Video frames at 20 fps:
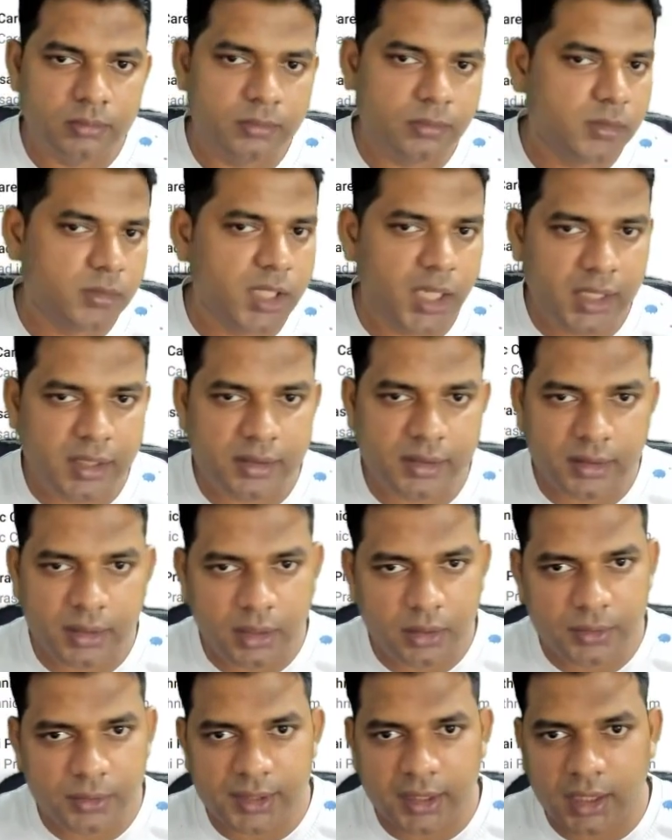change
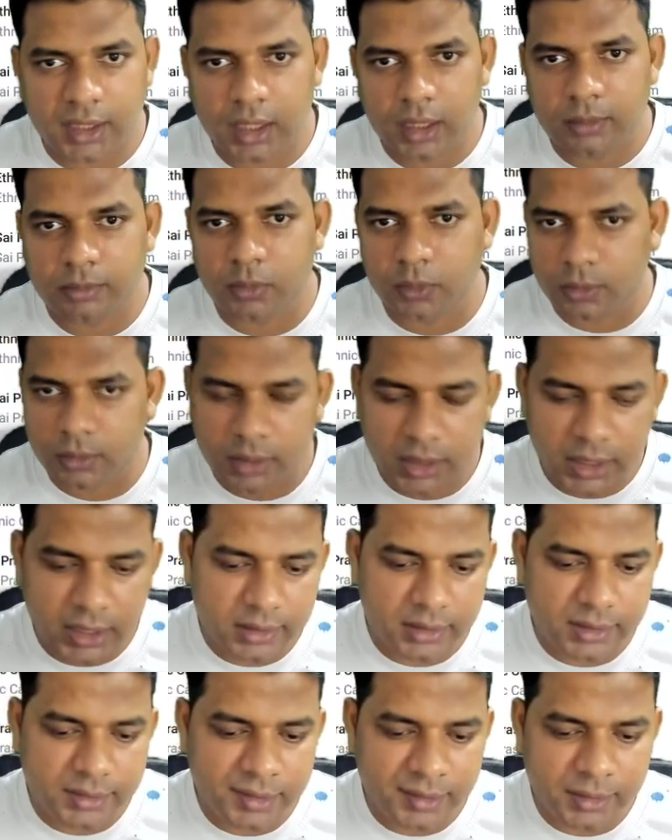the username or
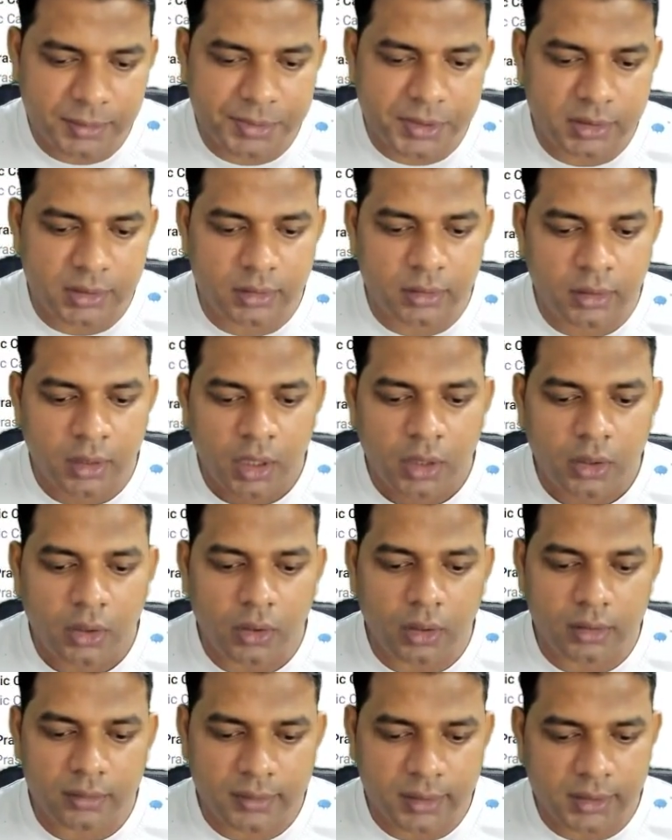add a description.
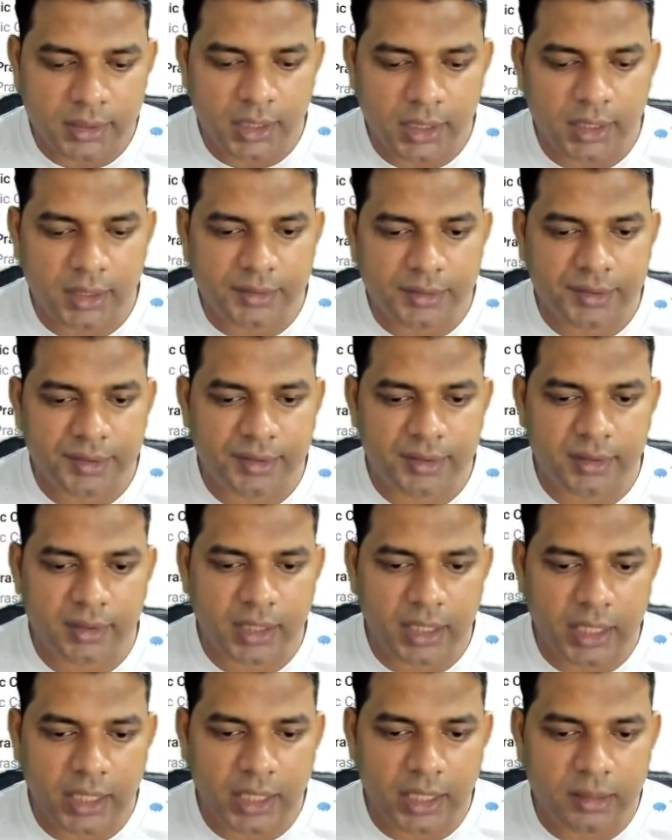All of the things
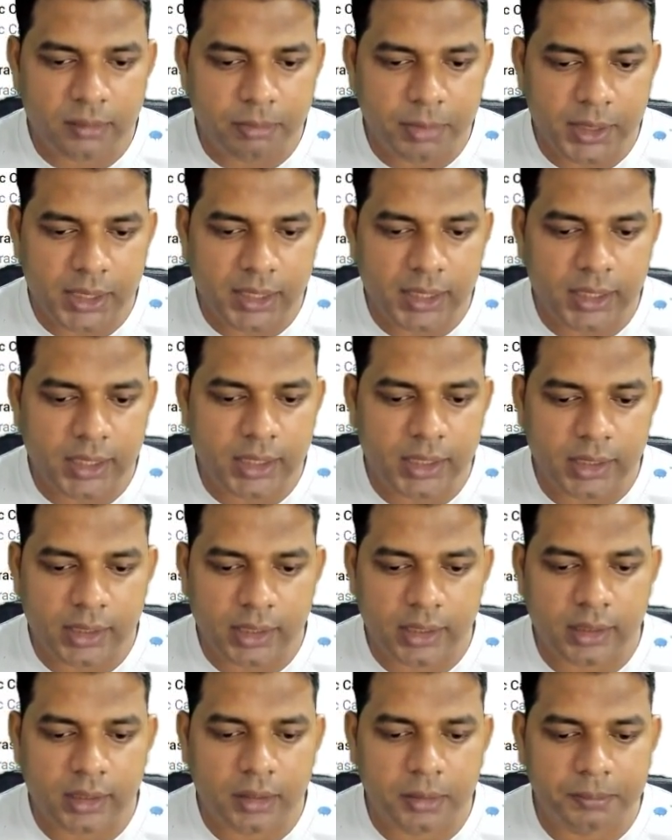can be
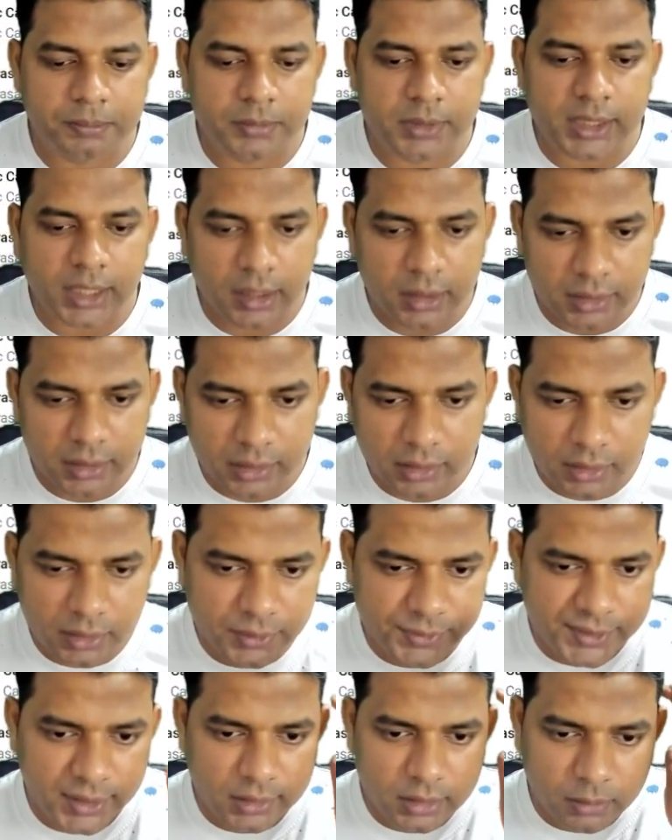done
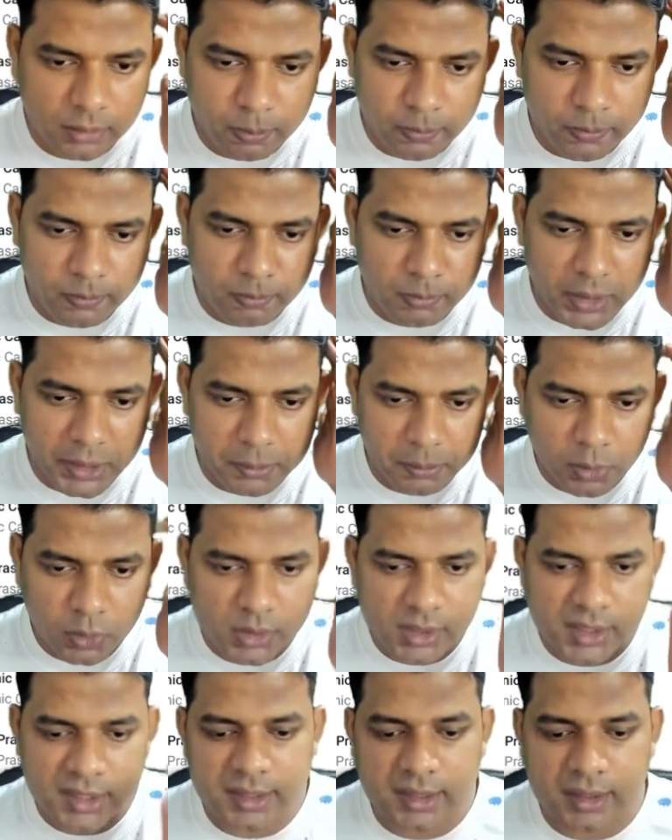using the My
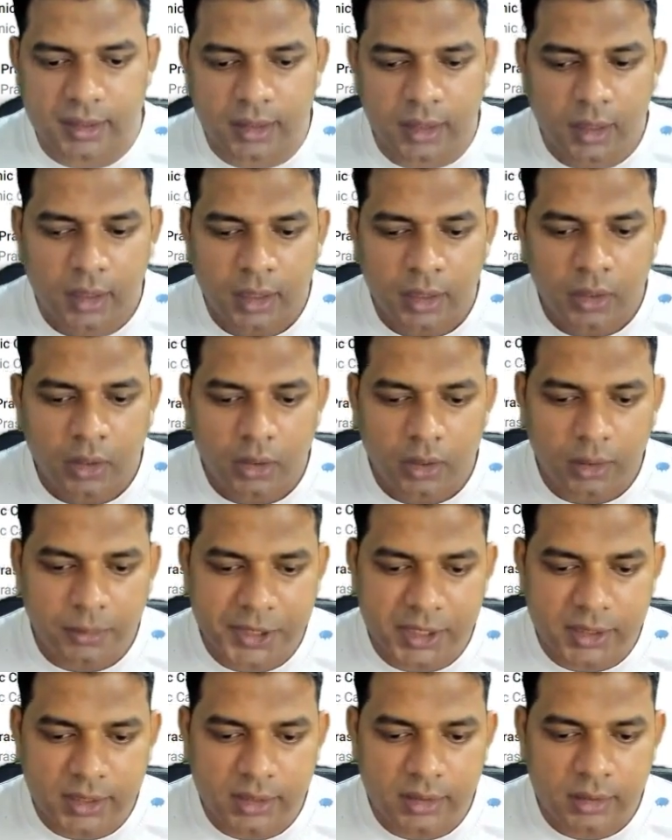Bots
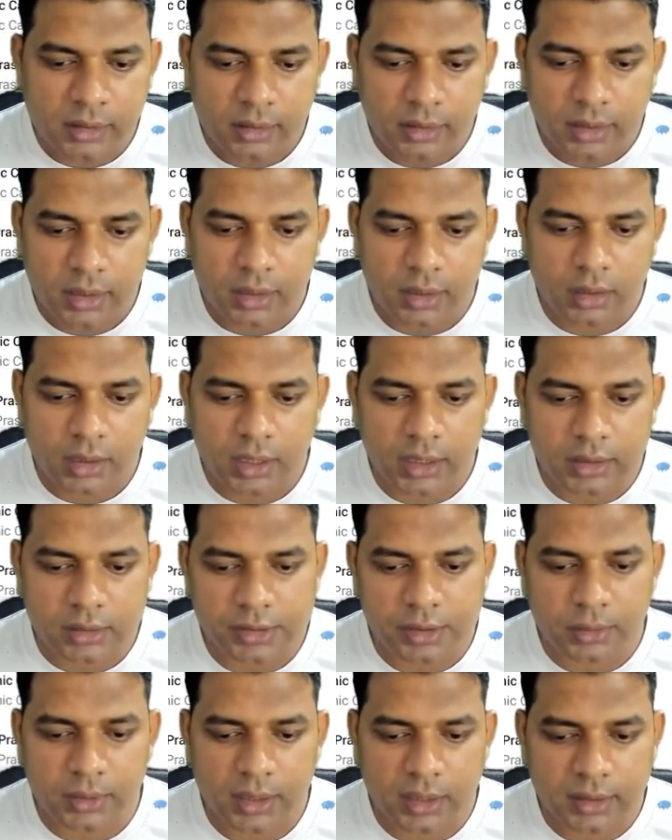option. It will
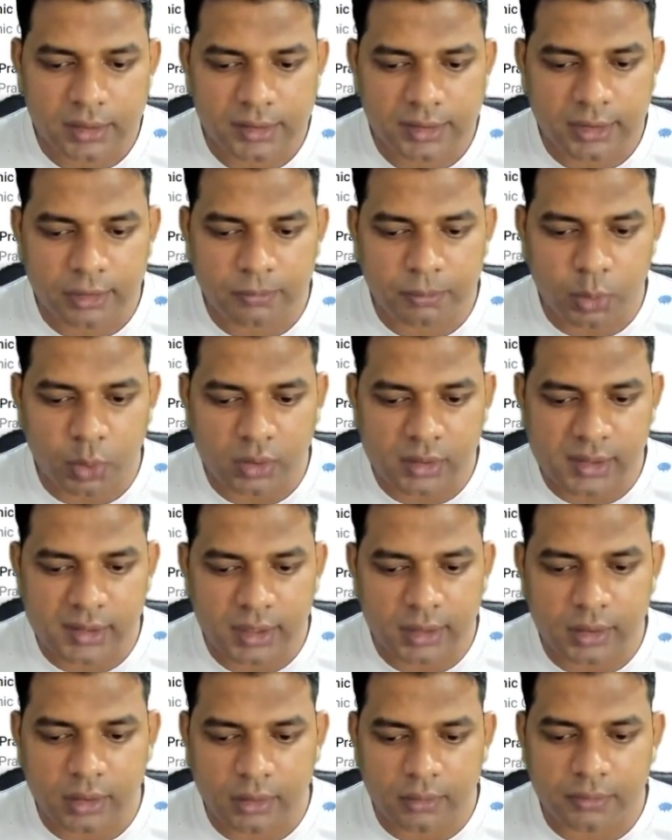show the list of bots
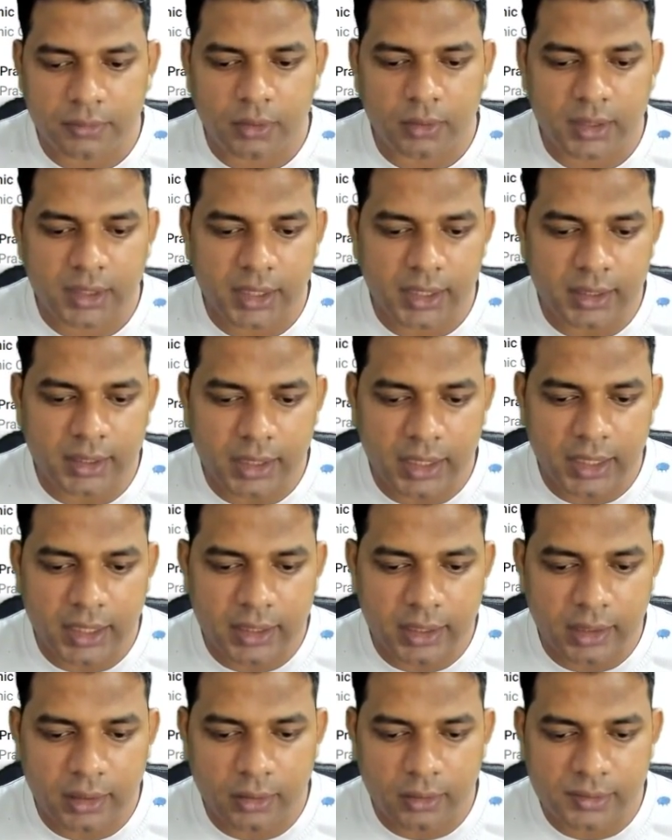that you've already
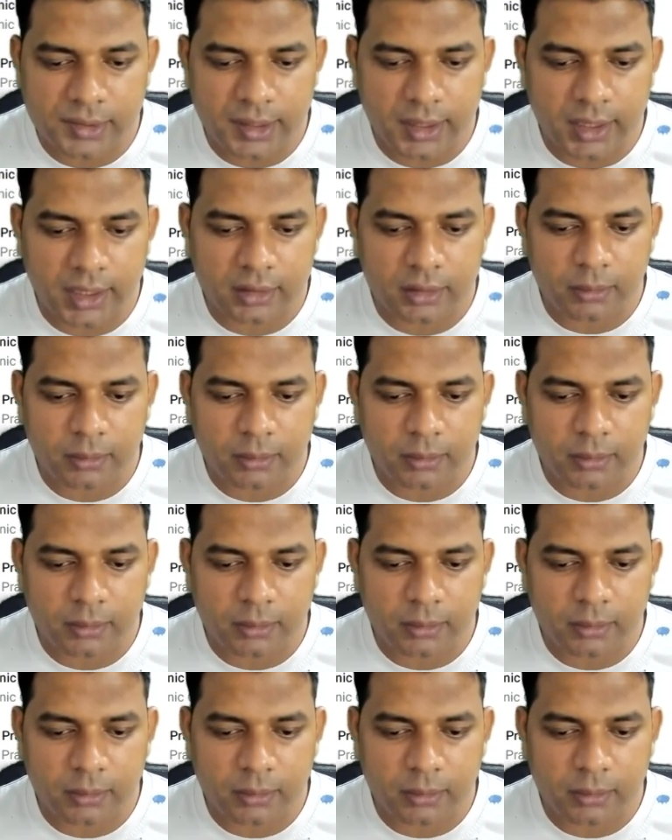created. You select the